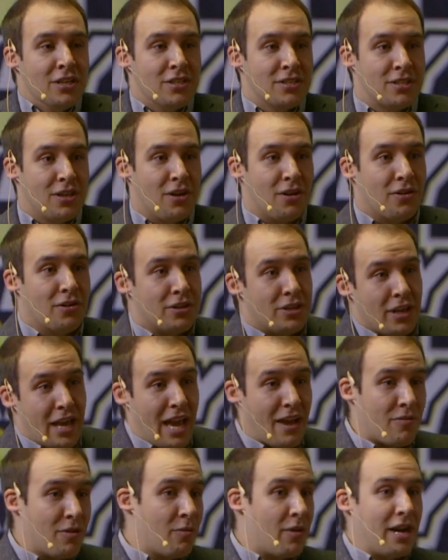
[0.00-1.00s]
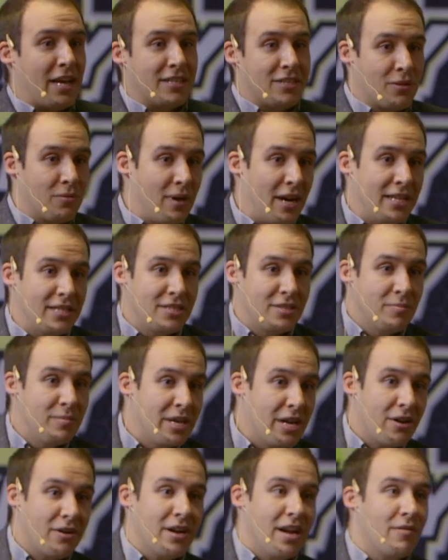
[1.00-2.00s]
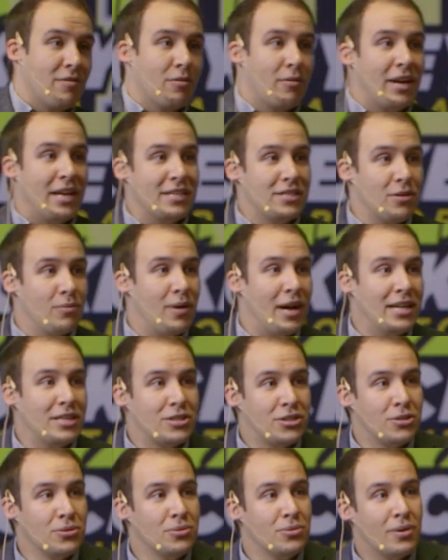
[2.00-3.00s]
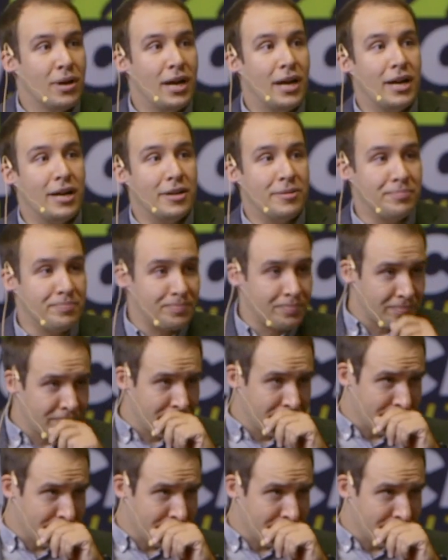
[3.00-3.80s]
So everyone has the right to be heard. Everyone has the right to